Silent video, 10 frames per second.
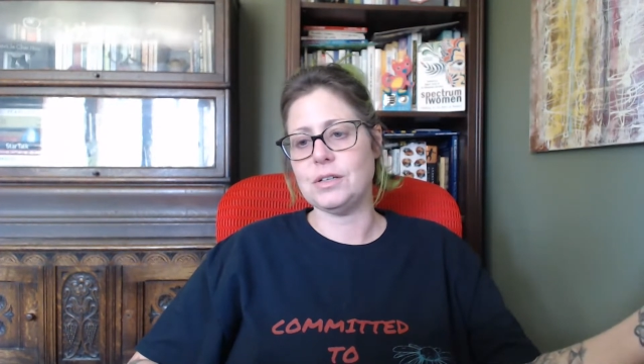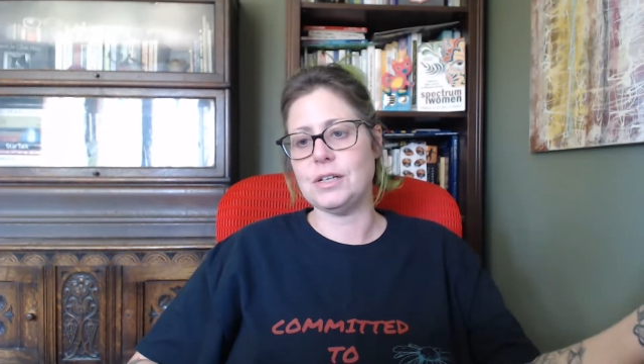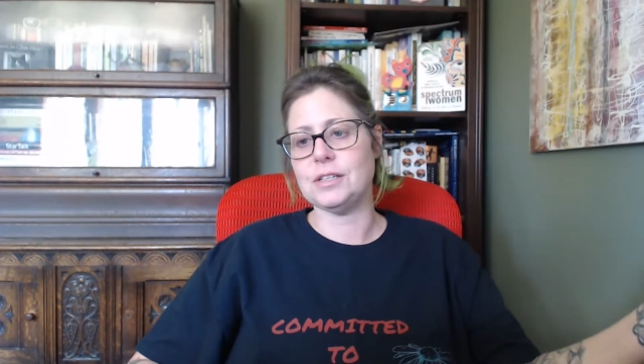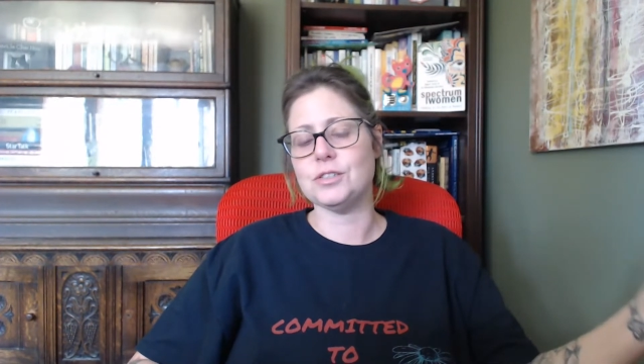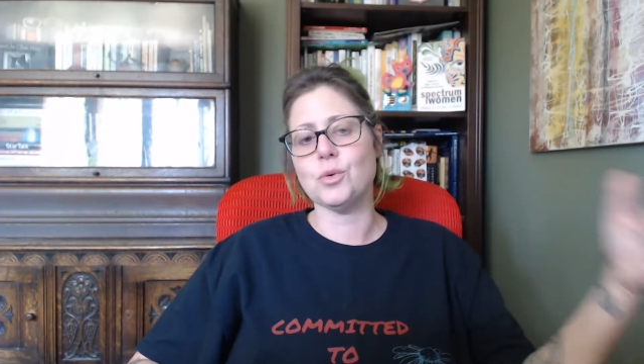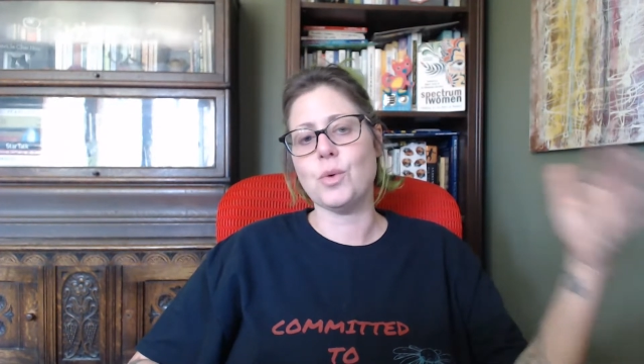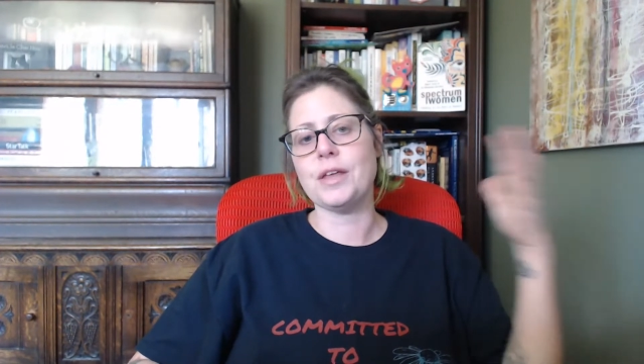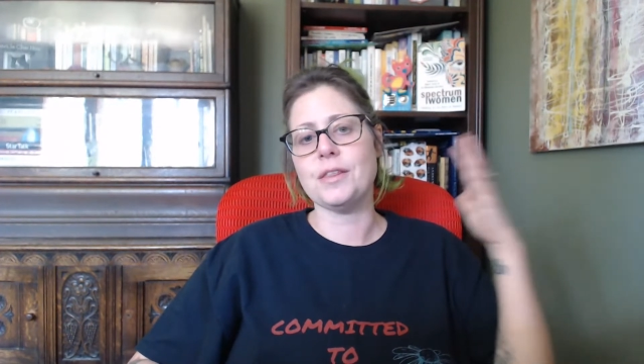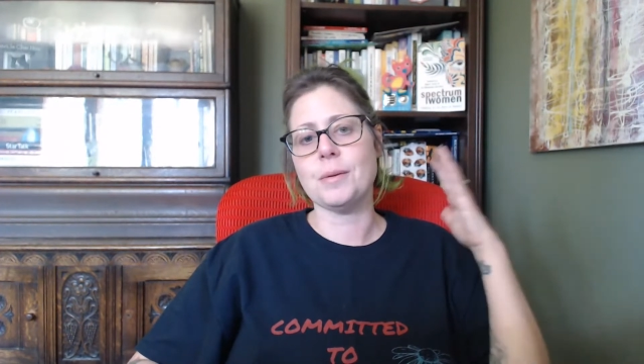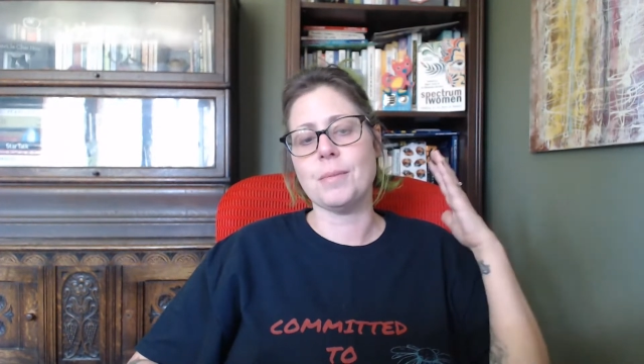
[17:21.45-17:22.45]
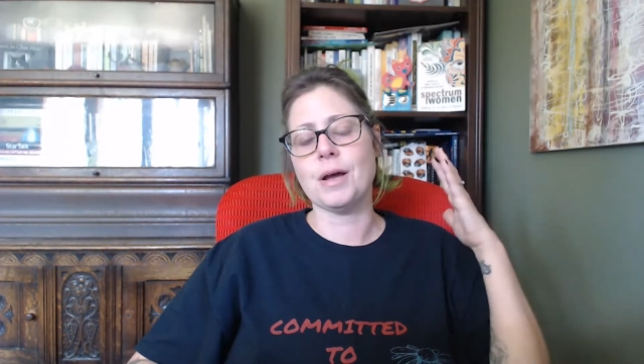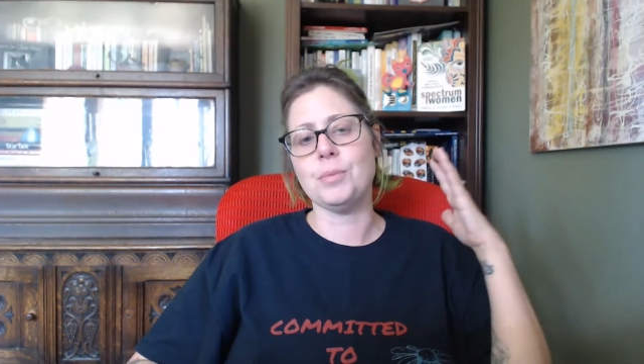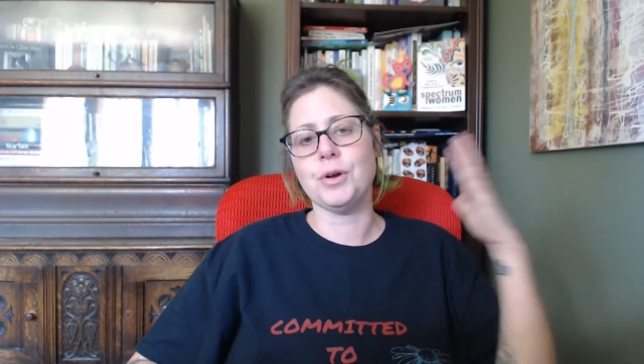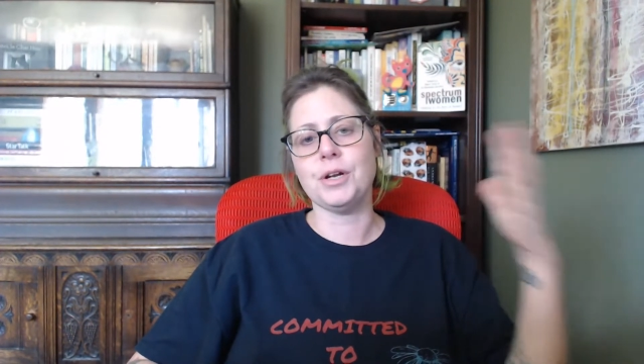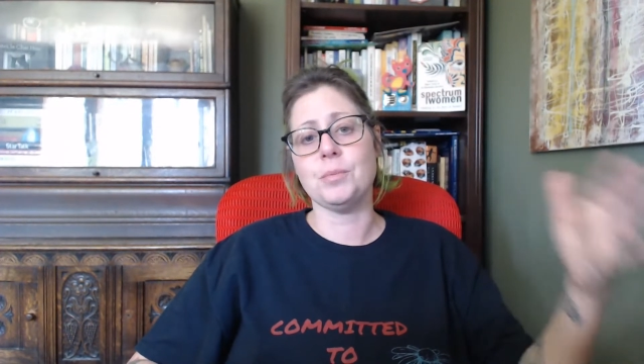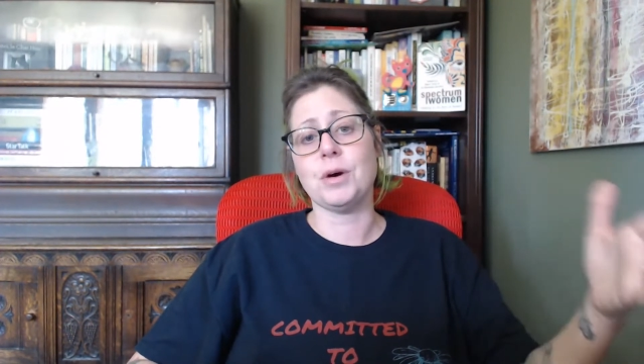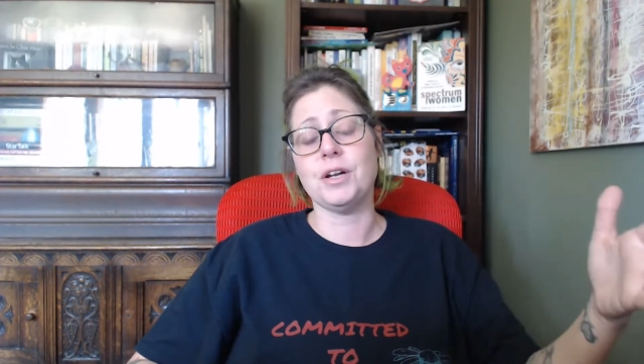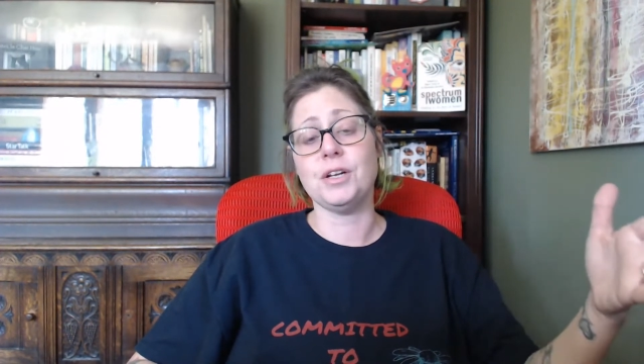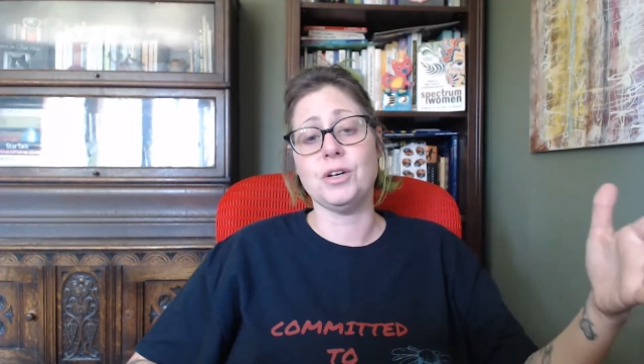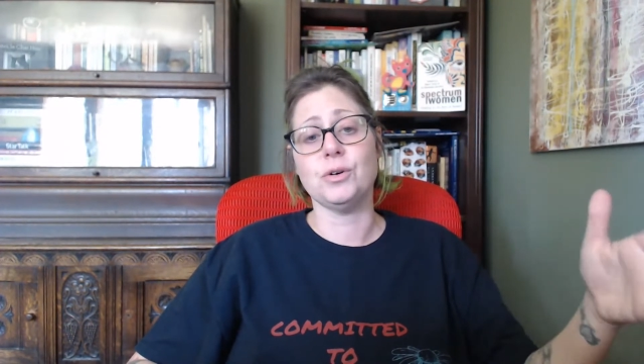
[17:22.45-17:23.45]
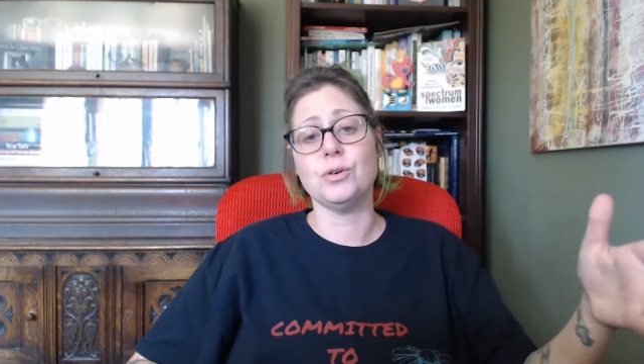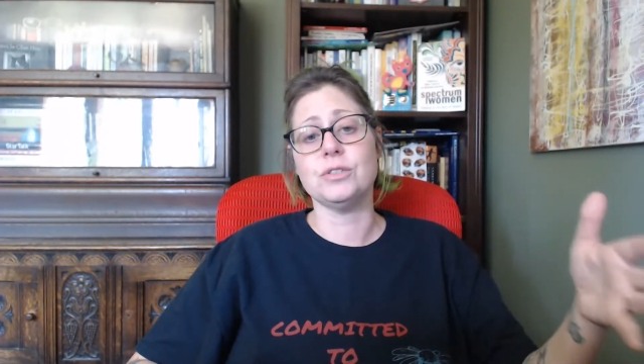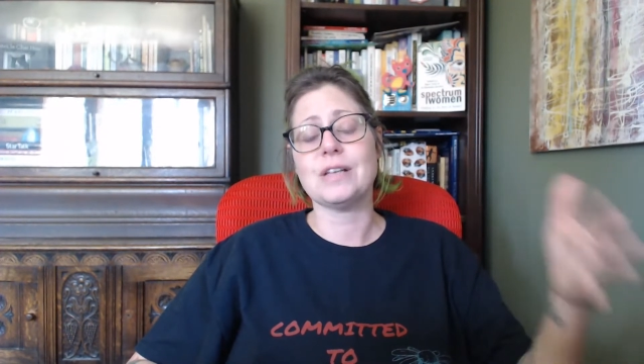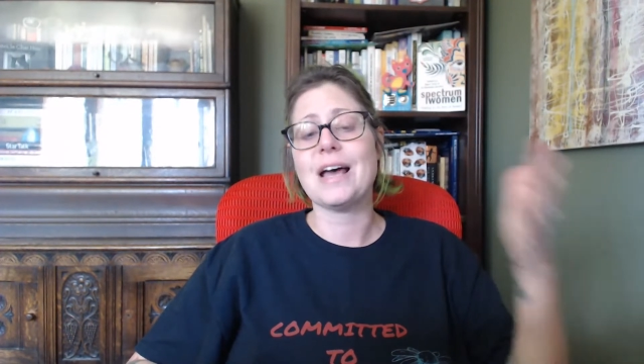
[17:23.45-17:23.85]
is the way that my brain and body goes,